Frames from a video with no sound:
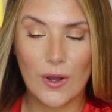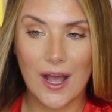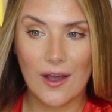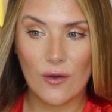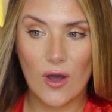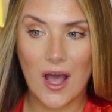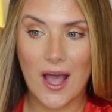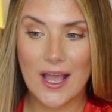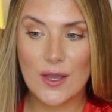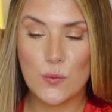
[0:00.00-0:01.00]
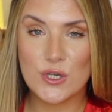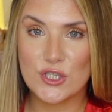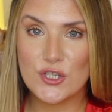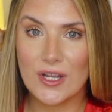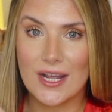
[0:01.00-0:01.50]
Wow, I
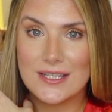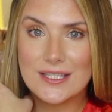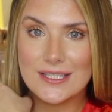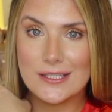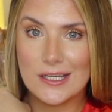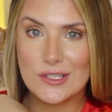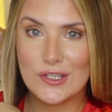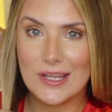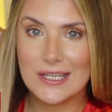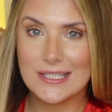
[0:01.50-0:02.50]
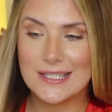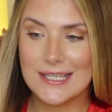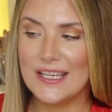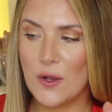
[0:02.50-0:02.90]
wish you guys could touch this.